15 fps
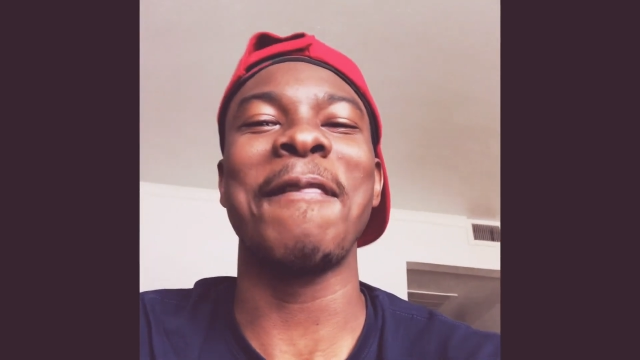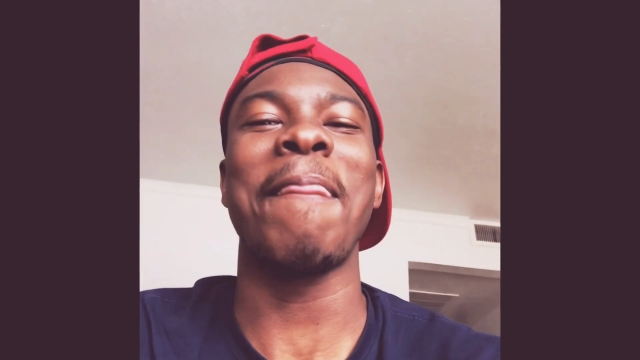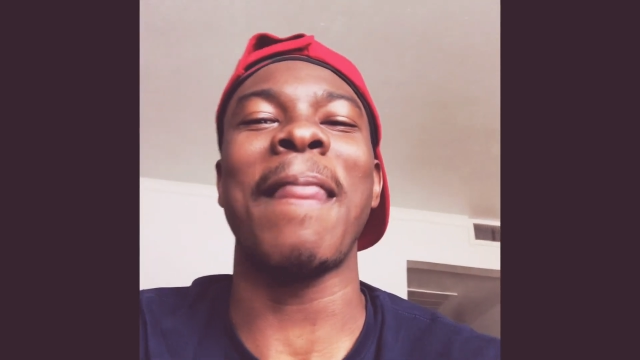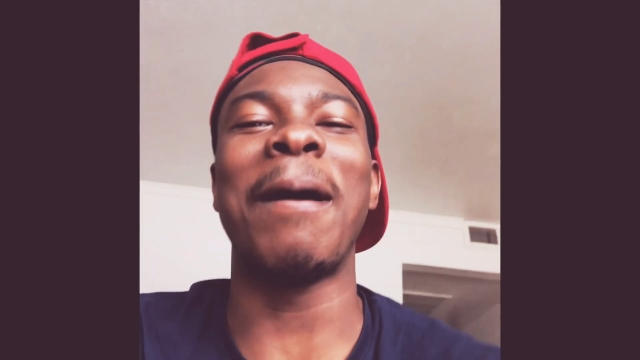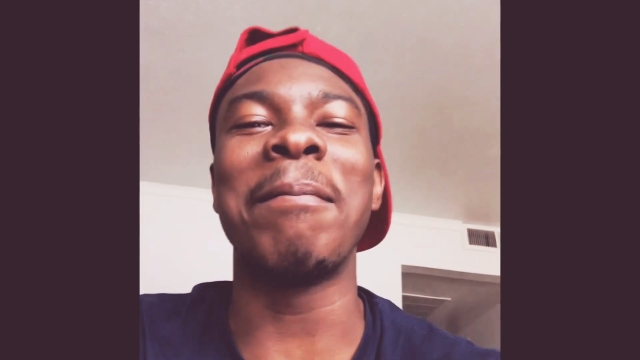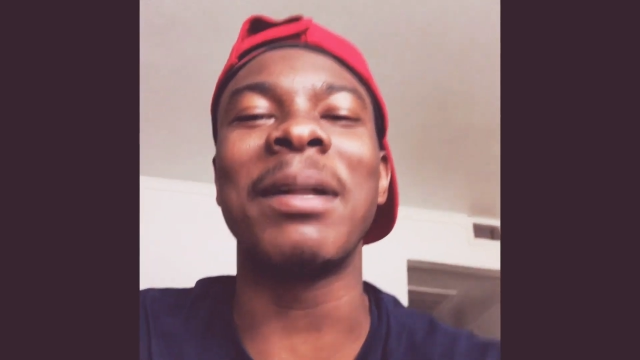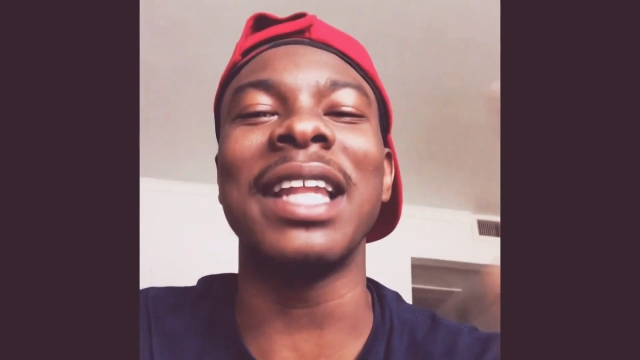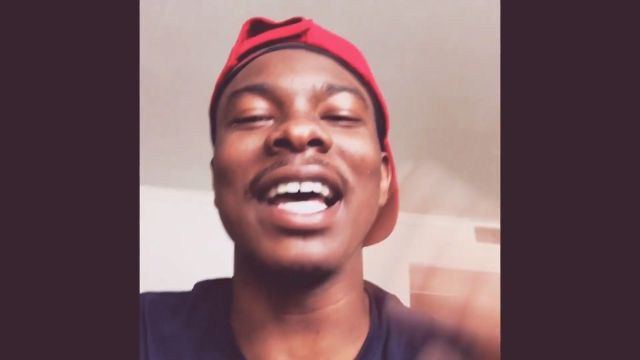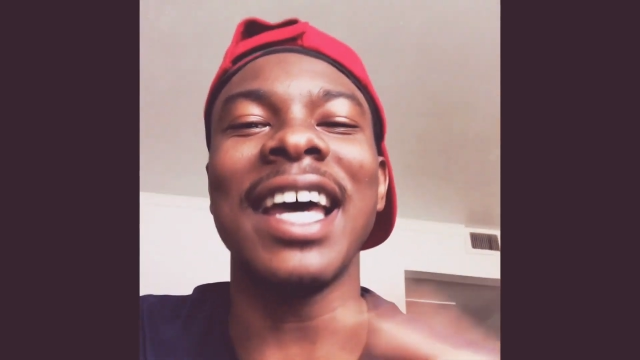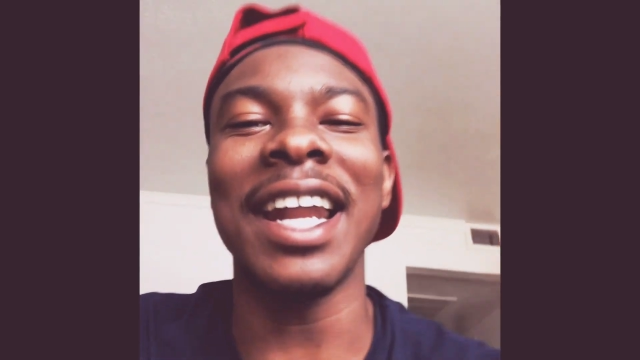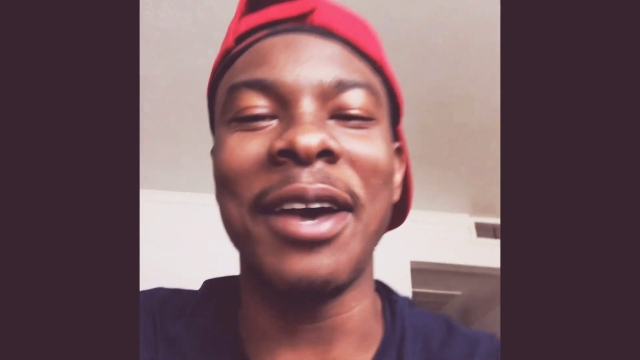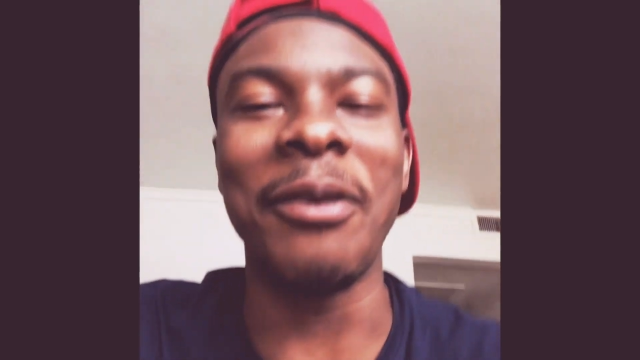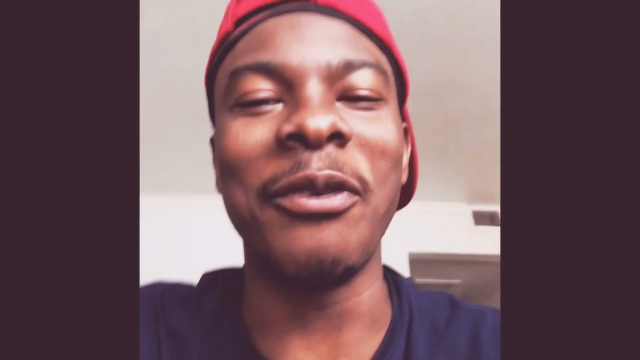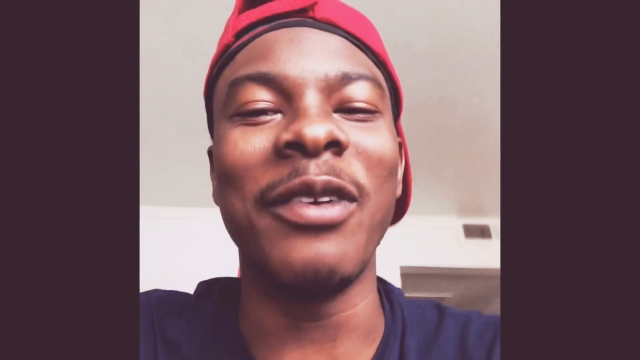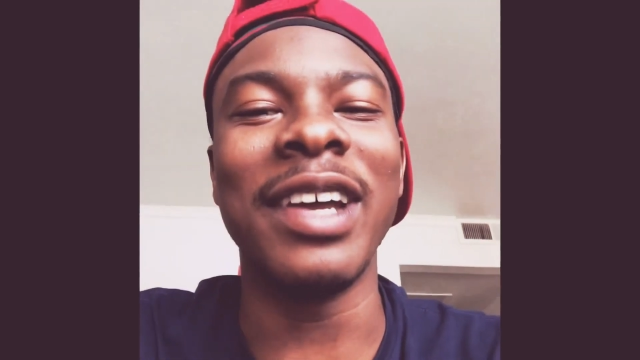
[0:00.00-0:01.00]
I'm glad I
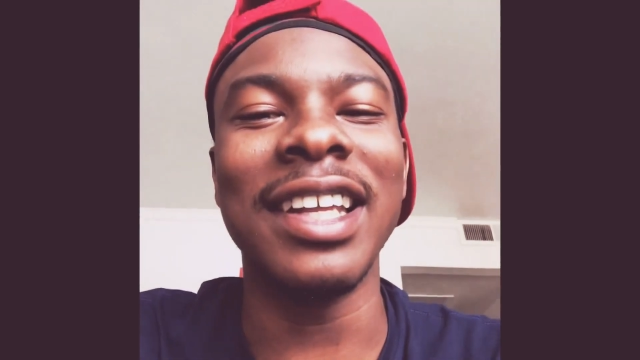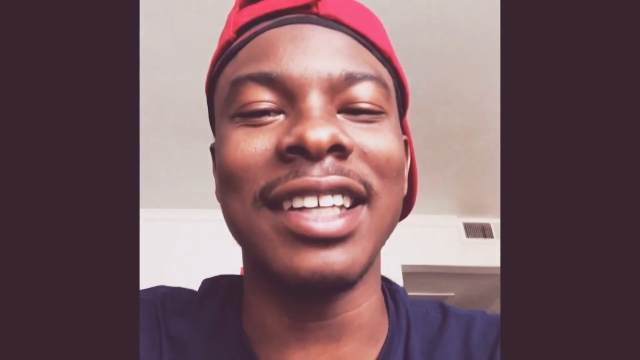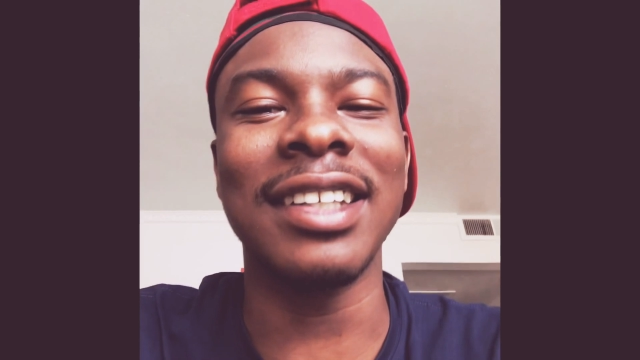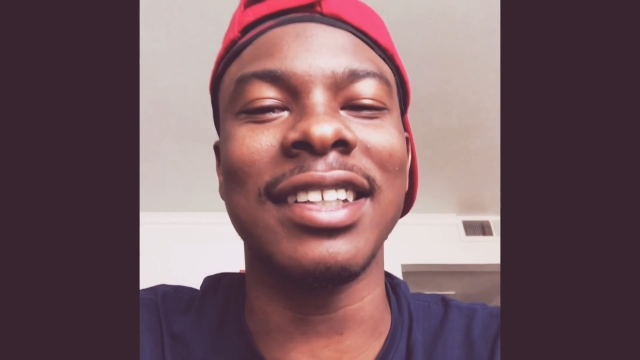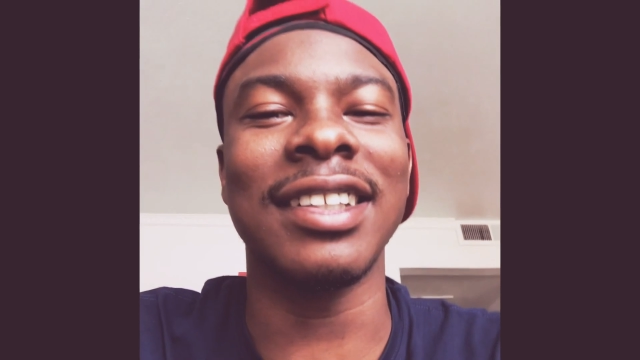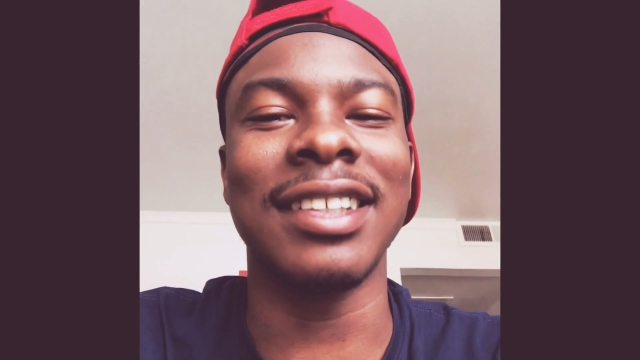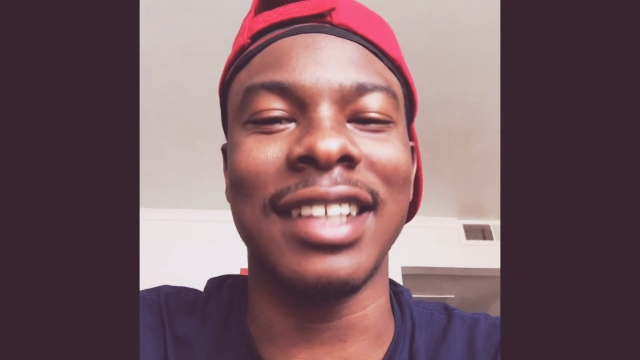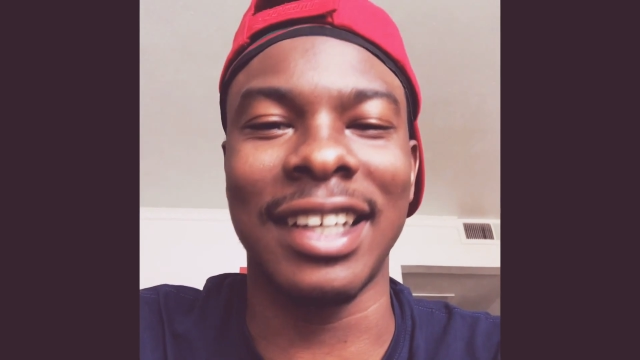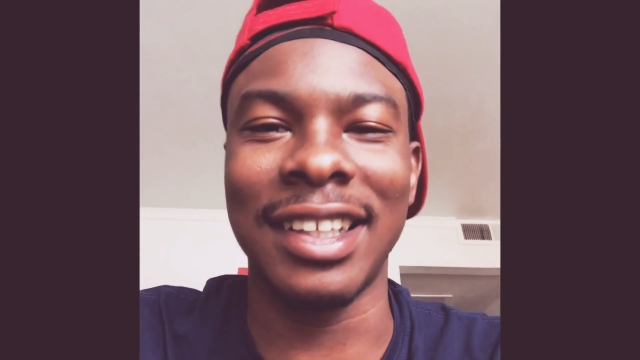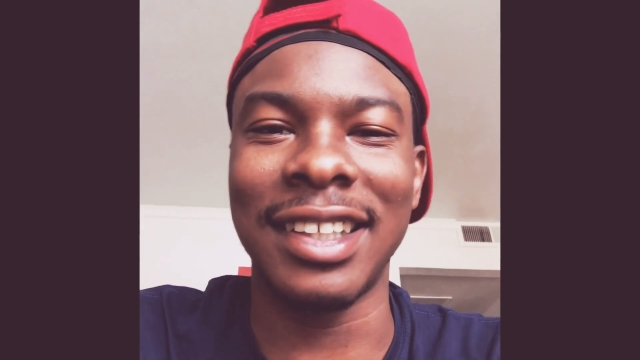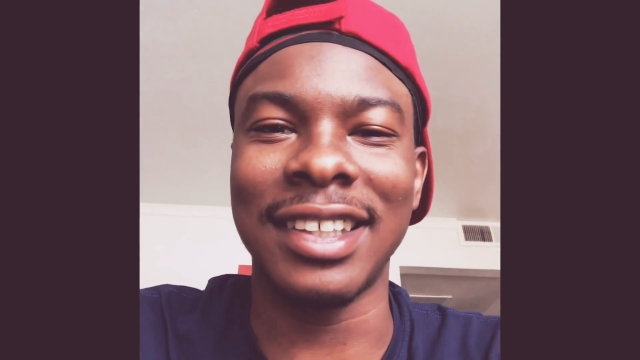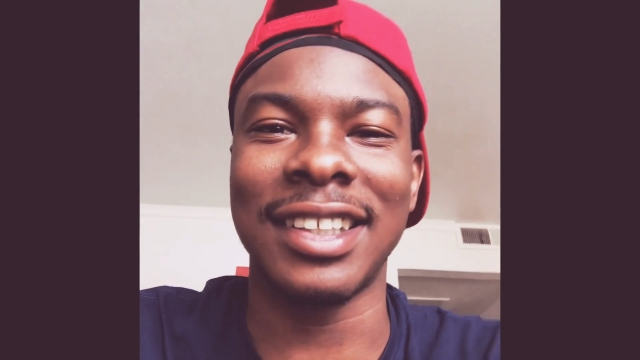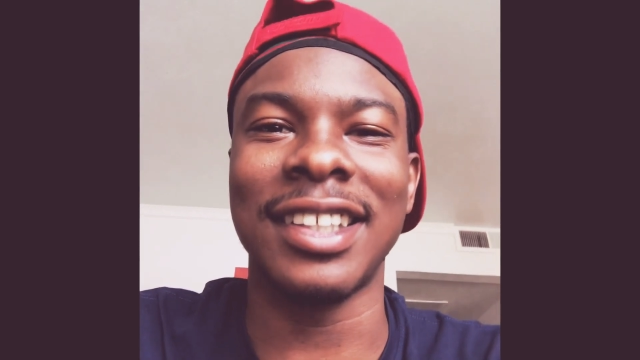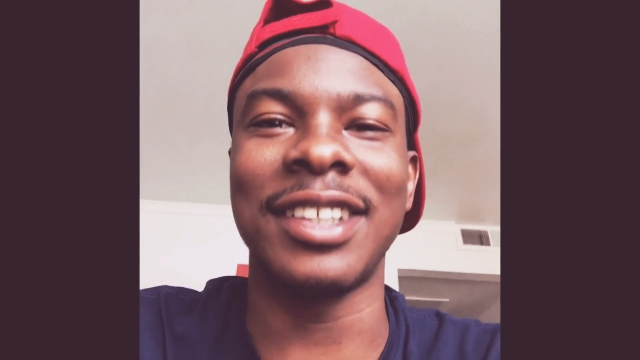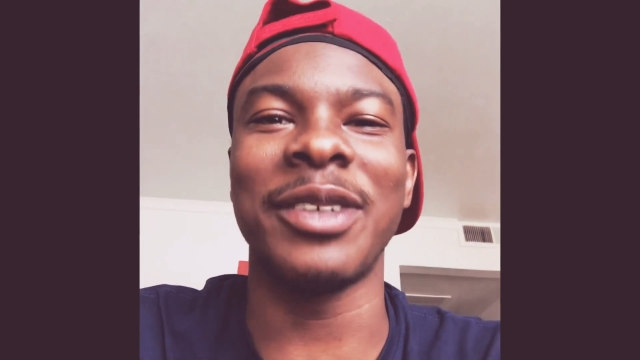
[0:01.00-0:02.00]
went in
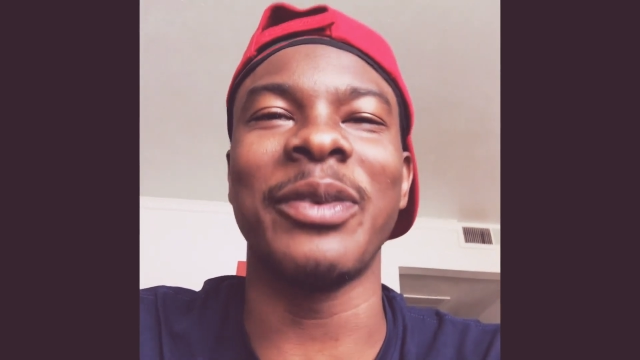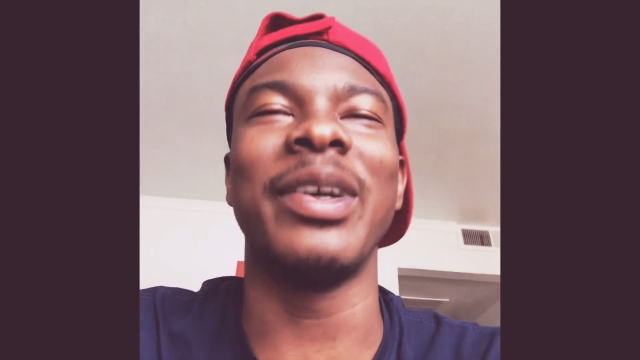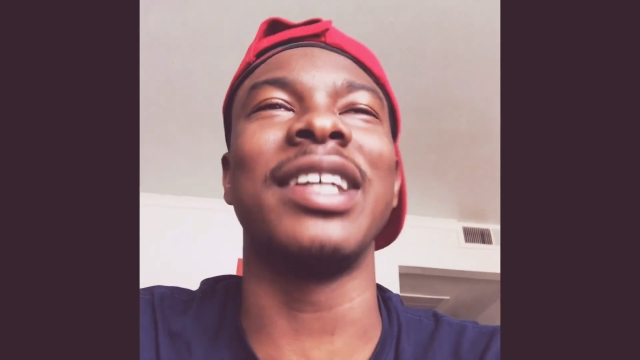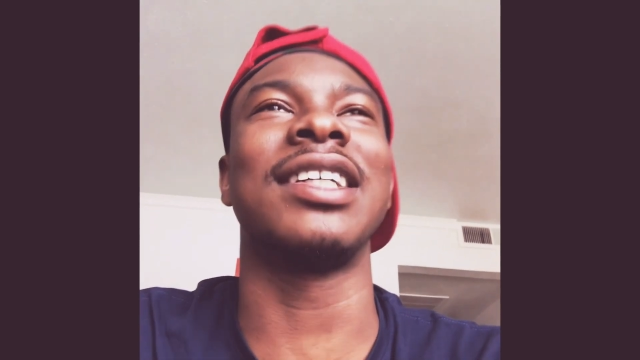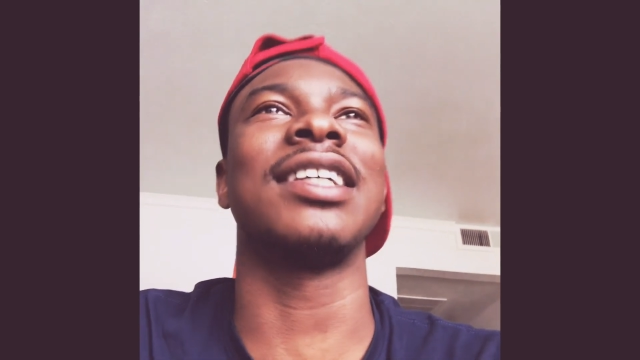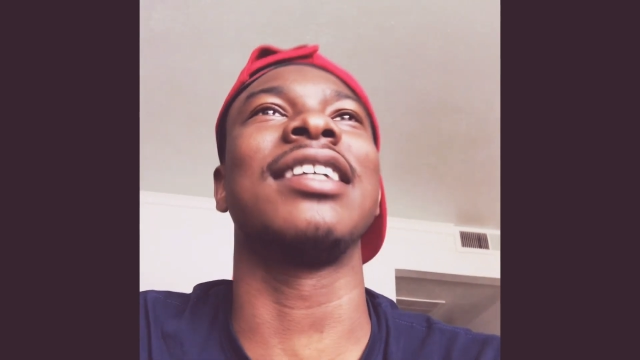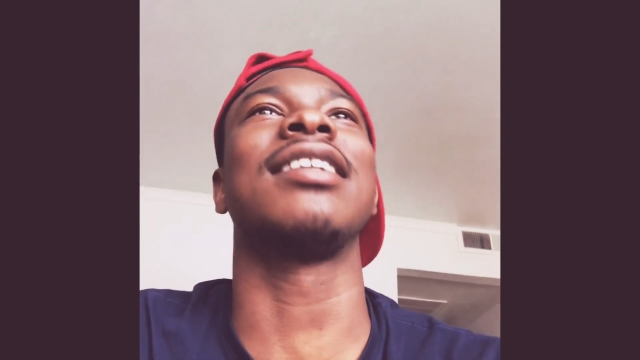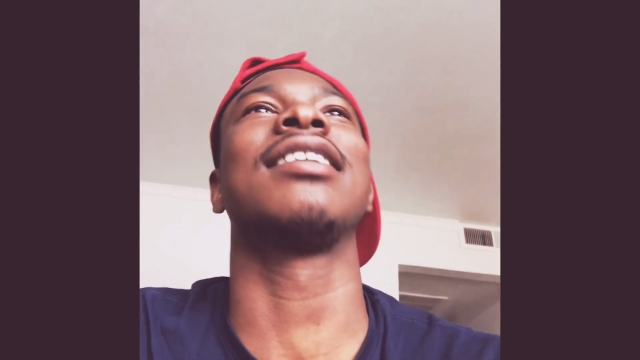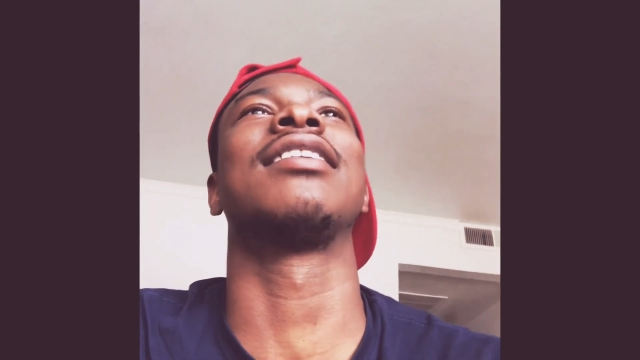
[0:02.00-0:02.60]
this situation